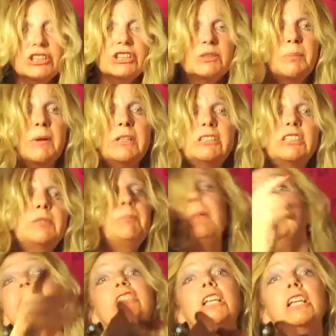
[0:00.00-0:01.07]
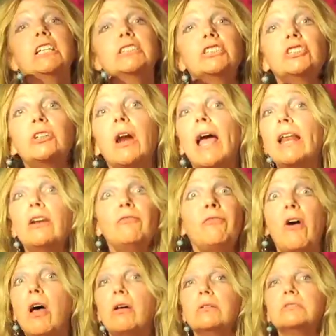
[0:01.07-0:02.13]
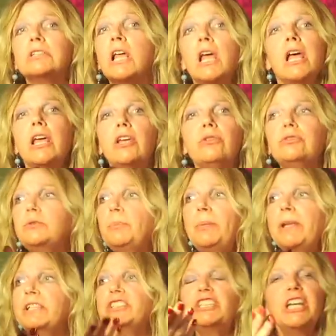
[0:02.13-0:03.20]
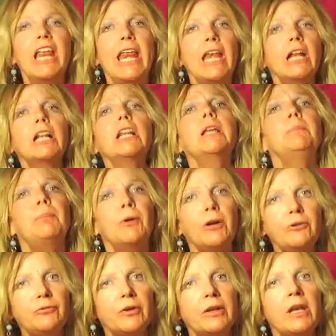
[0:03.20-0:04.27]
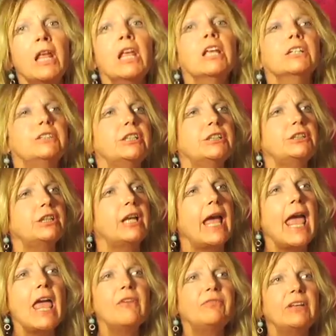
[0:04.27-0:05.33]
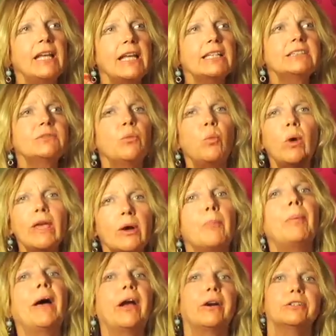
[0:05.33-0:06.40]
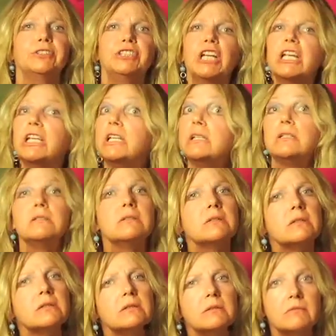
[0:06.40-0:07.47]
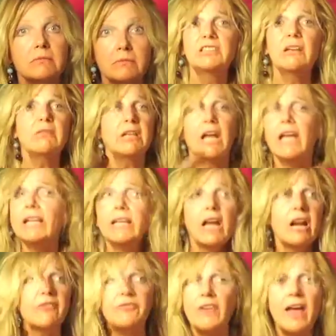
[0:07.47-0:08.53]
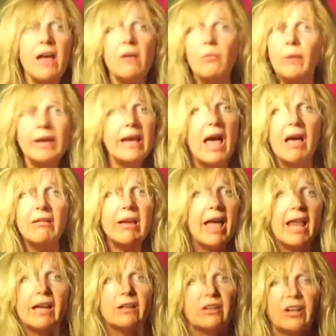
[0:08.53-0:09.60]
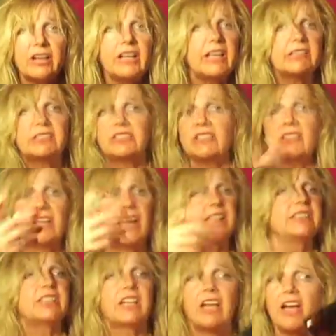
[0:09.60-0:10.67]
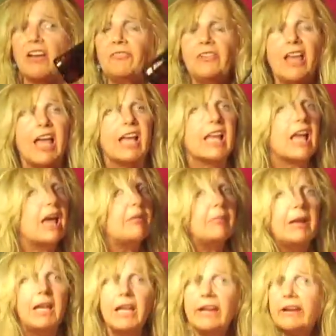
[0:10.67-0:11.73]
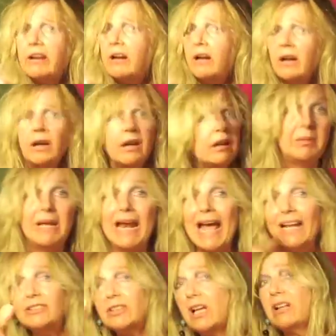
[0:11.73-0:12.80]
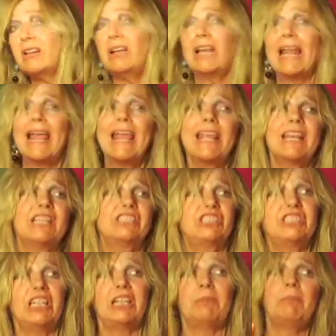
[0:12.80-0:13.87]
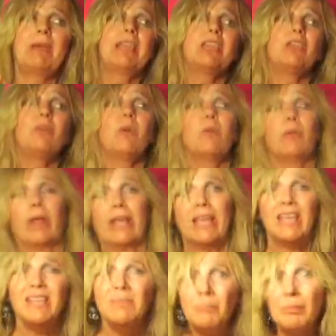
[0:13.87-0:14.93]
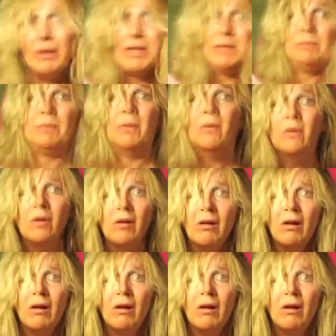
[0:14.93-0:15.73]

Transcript: Especially as trailer folks, who's been genetically proven to have less willpower genes. So it ain't our fault, we all got a crutch. You got your coffee, I got my liquor. But I draw a line of shit that make you want to eat people.